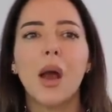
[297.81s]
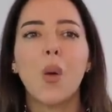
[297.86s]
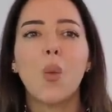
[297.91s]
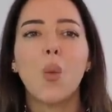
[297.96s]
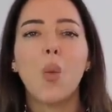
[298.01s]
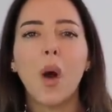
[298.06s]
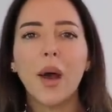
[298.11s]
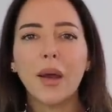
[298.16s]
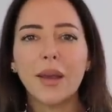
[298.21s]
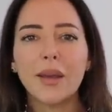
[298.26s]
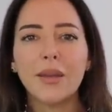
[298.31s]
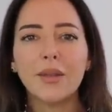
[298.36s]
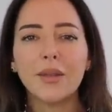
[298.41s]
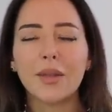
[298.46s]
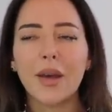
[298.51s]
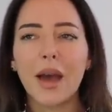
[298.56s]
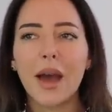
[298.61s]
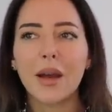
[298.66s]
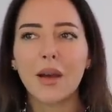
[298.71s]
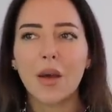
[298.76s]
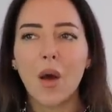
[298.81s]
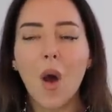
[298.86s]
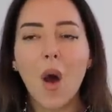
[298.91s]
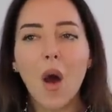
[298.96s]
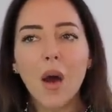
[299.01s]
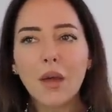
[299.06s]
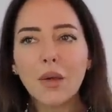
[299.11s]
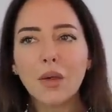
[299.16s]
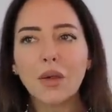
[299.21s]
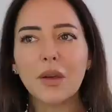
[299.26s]
Why is that?
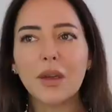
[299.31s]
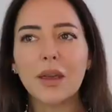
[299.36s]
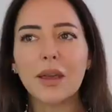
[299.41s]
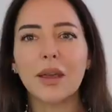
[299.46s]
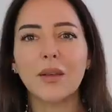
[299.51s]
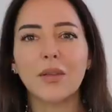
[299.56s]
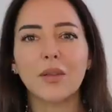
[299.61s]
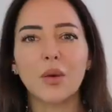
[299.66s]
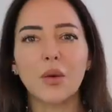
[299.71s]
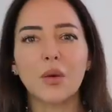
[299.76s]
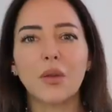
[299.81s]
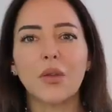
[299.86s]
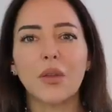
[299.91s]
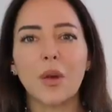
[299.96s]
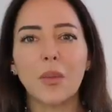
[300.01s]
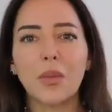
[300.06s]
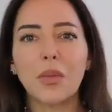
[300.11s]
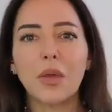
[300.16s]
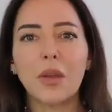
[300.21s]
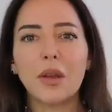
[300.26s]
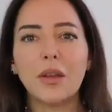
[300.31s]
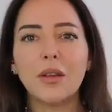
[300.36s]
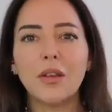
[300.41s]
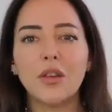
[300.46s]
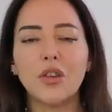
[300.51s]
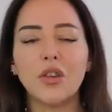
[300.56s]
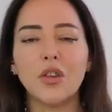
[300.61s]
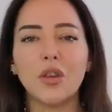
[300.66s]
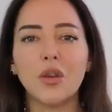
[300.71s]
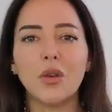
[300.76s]
I think it's got something
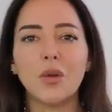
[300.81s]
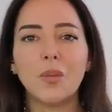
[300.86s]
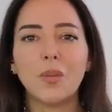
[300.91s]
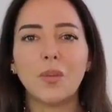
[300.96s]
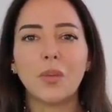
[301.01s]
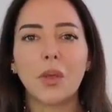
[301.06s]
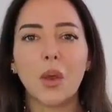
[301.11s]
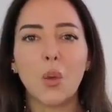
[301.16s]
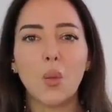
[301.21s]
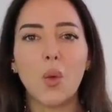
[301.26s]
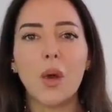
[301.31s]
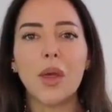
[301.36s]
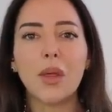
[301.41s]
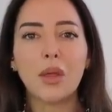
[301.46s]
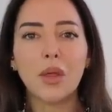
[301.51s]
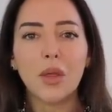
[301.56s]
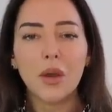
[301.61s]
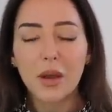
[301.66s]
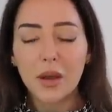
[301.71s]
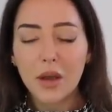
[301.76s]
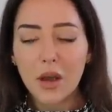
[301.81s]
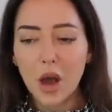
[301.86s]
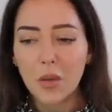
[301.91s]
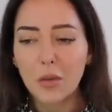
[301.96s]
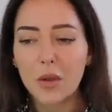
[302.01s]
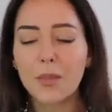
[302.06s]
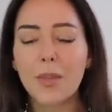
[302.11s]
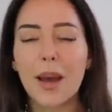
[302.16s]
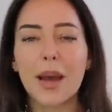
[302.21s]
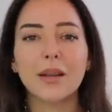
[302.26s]
to do with
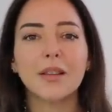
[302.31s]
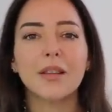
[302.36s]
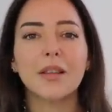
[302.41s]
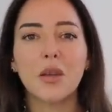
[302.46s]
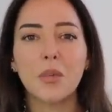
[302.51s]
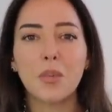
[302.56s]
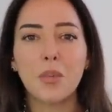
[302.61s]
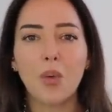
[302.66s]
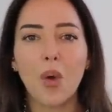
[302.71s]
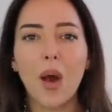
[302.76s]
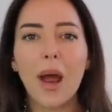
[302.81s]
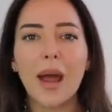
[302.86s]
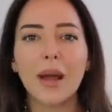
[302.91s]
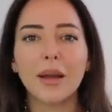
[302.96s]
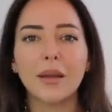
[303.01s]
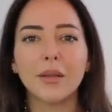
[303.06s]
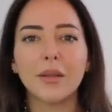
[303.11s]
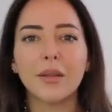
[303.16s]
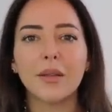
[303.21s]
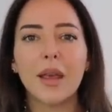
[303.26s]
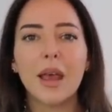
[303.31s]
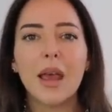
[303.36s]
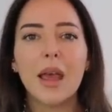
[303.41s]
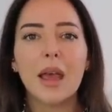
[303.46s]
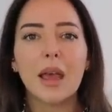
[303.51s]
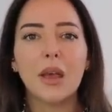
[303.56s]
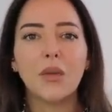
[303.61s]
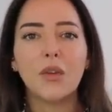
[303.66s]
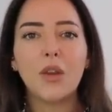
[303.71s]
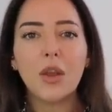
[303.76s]
coming back to the brands.
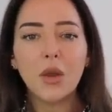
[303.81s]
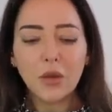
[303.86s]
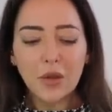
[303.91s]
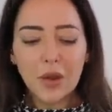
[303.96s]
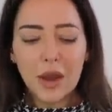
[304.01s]
If you